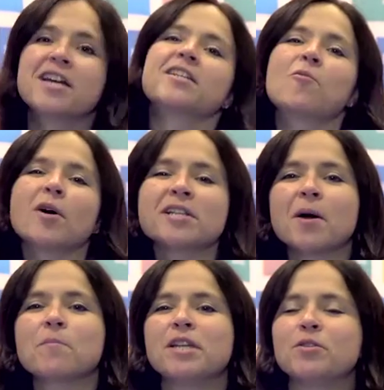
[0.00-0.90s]
Now one
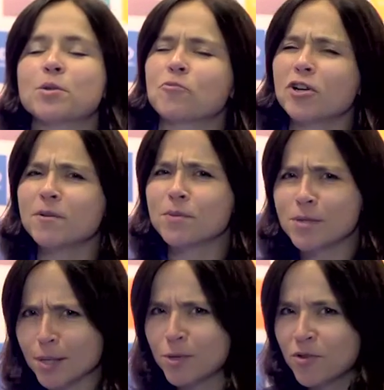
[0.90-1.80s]
company that's pretty
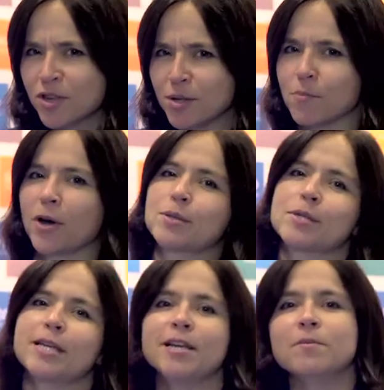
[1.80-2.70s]
obsessed with these
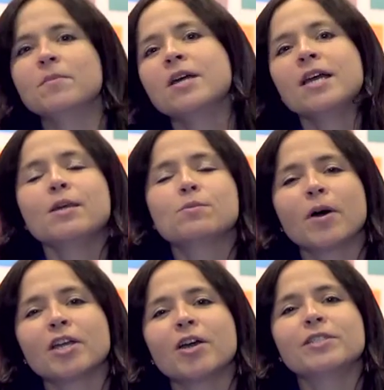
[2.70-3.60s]
mycelium is
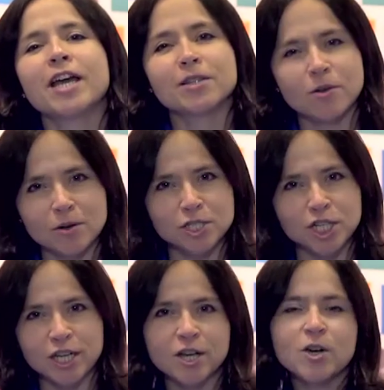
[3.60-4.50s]

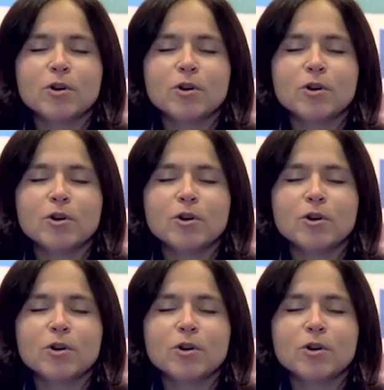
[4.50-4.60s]
Mycotechnology,